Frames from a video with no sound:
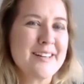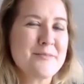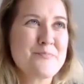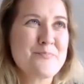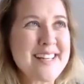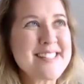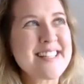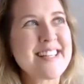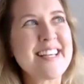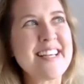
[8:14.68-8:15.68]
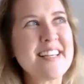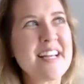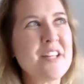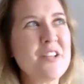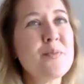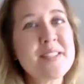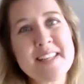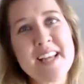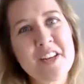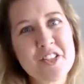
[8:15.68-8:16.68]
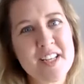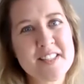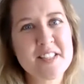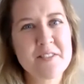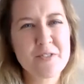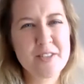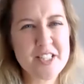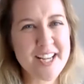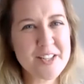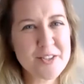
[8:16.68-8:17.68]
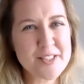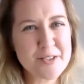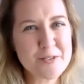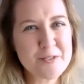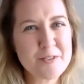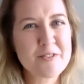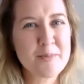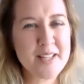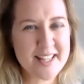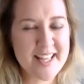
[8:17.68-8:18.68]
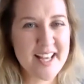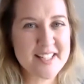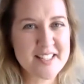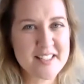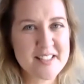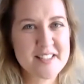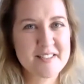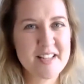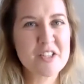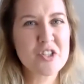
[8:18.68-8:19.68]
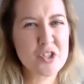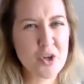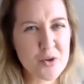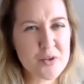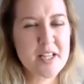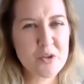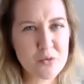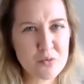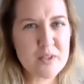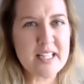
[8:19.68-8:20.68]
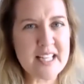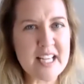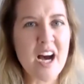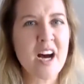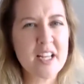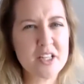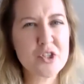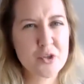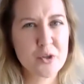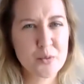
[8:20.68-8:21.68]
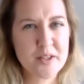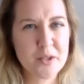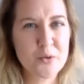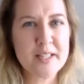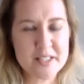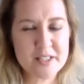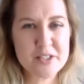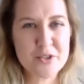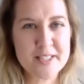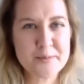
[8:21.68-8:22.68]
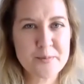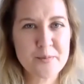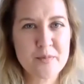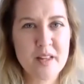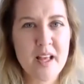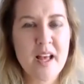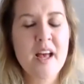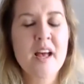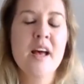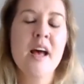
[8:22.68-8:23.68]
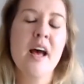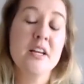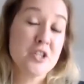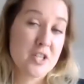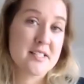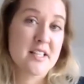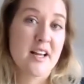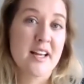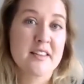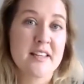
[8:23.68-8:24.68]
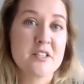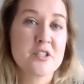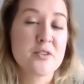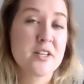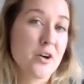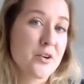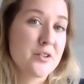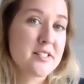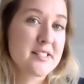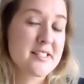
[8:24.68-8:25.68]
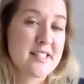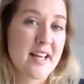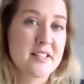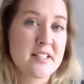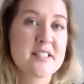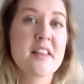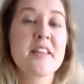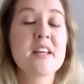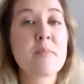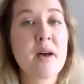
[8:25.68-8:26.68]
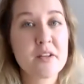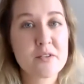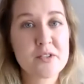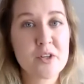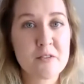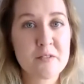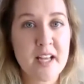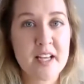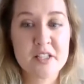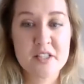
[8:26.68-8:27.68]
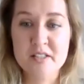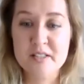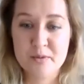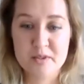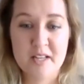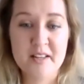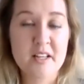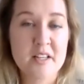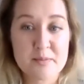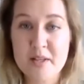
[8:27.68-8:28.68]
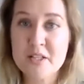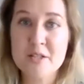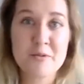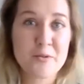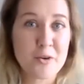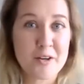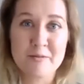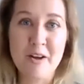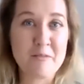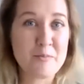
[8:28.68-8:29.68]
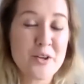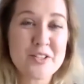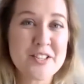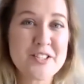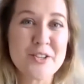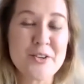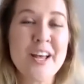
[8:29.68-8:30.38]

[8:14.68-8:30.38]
basically, you're missing out on a chance to differentiate yourself from the other candidates. It shows that you really are in tune with your industry. And just like the industry codes and standards, think about your certifications, which I think I just mentioned before. I've merged the two.